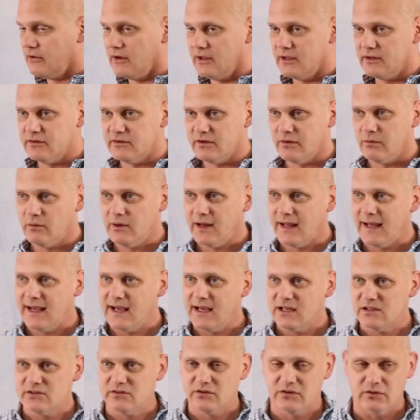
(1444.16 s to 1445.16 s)
friends, I want to
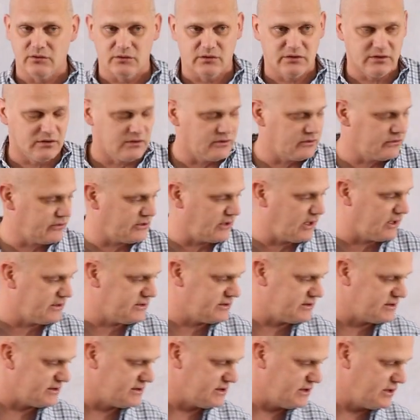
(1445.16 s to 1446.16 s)
ask you to
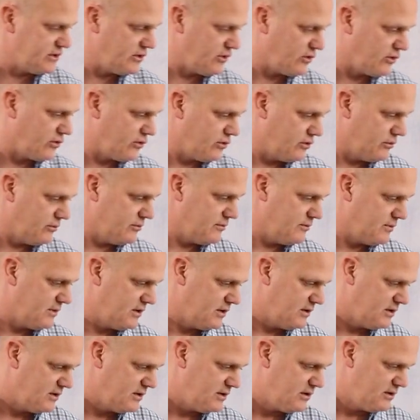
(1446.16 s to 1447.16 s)
discuss this in your group.
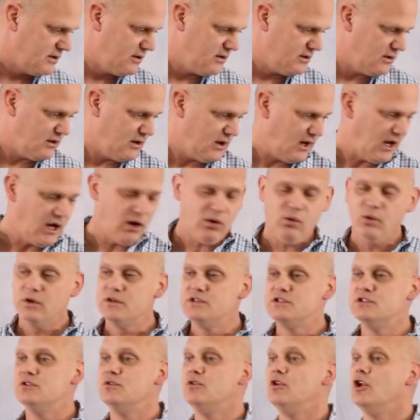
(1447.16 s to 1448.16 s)
How
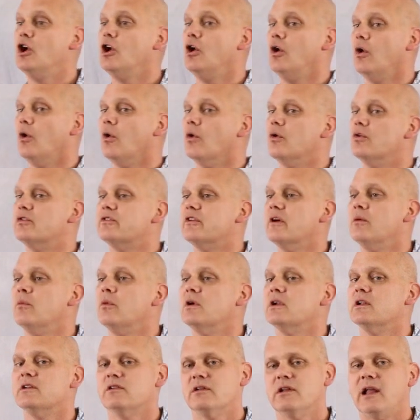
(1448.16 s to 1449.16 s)
would you know
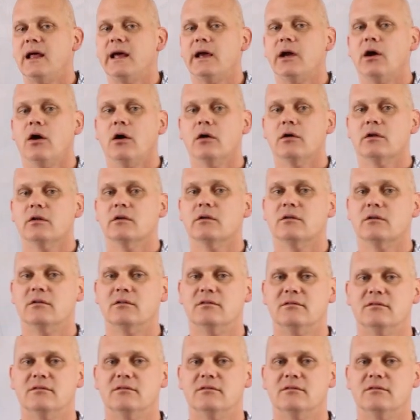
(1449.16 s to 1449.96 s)
someone is like-hearted?